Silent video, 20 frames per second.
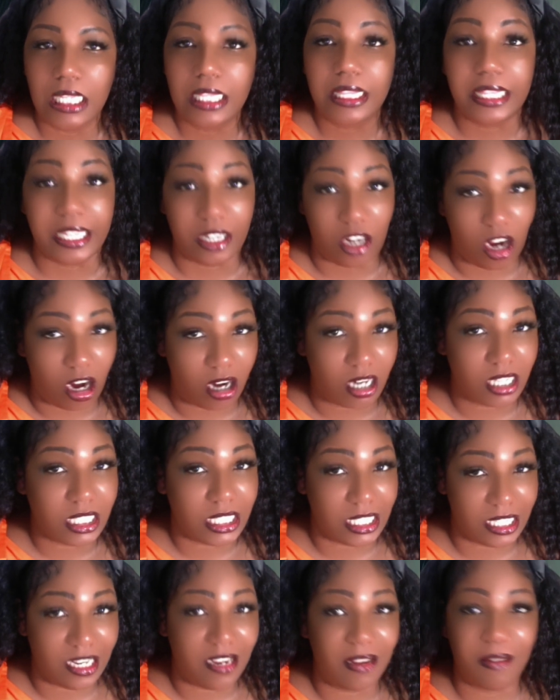there are
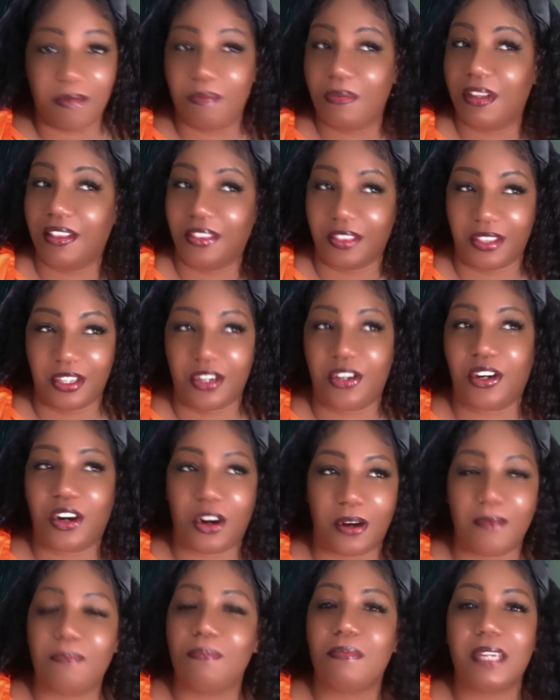some, there
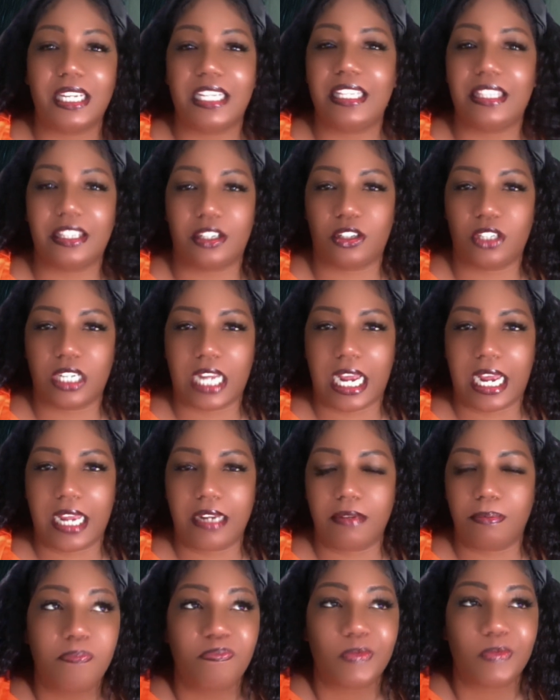are many that are not.
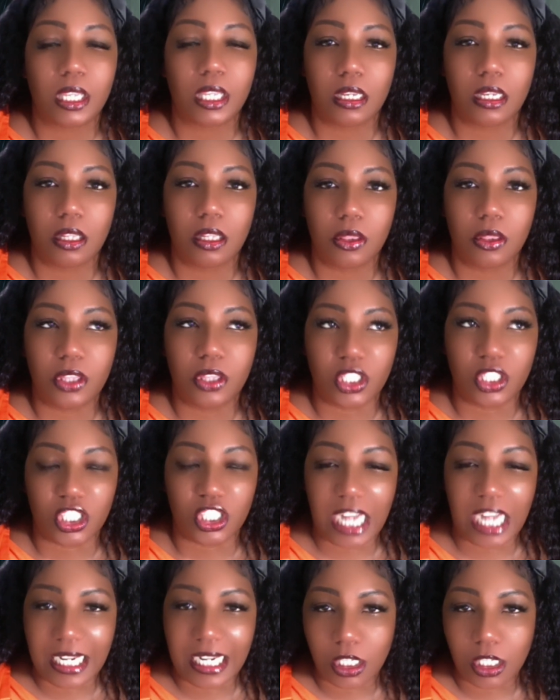The
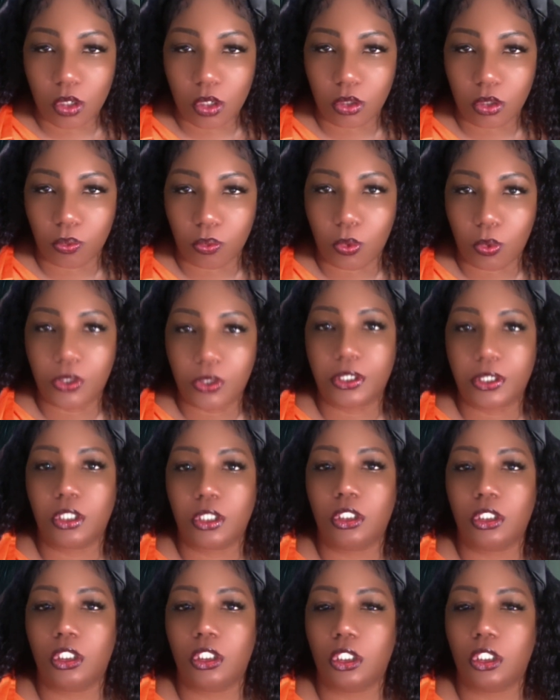shots on the water
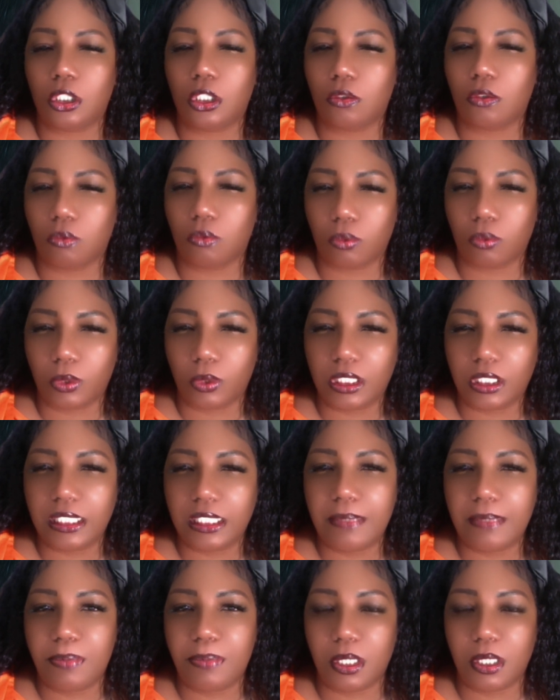look
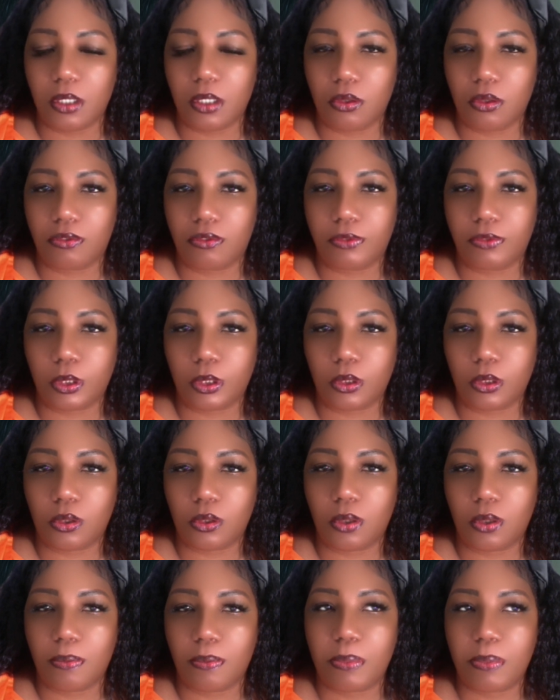really beautiful
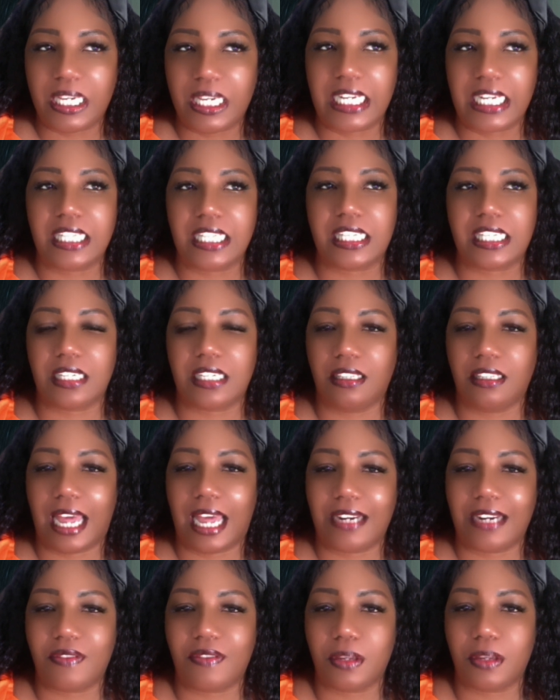because a
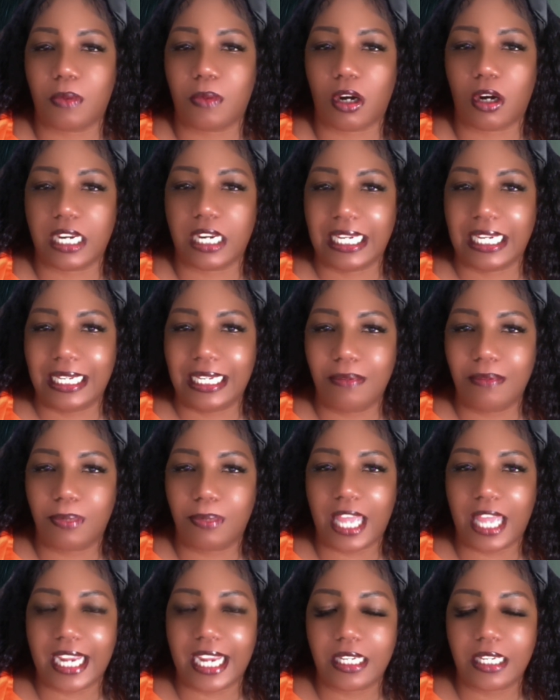lot of them are in
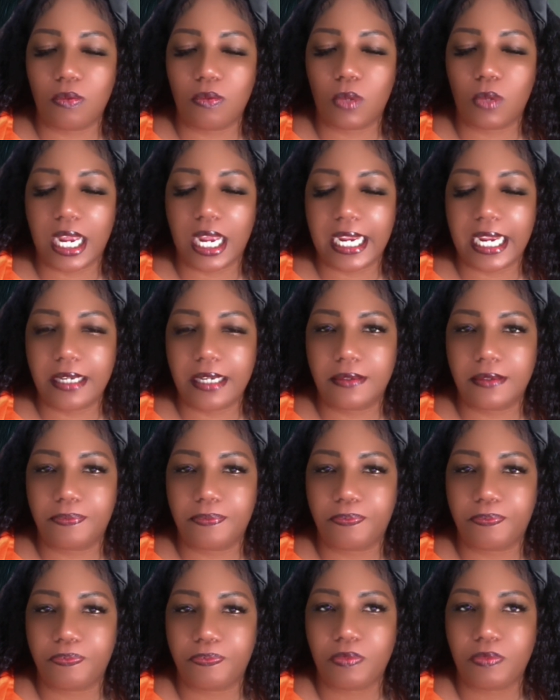black and white.
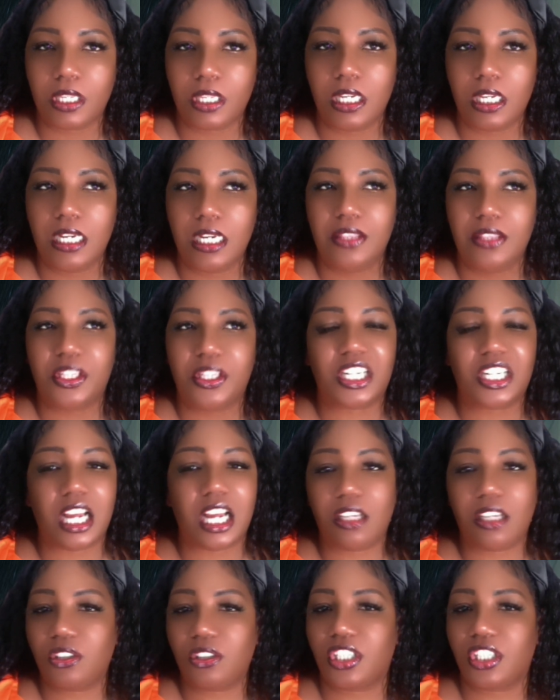The
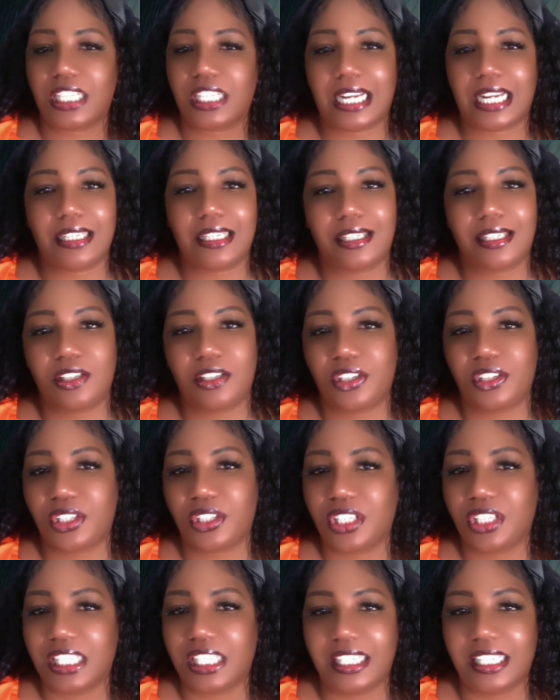color shots
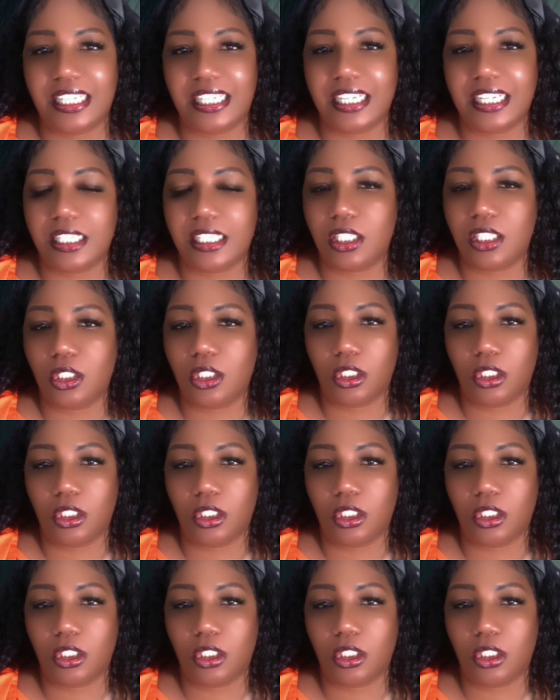just didn't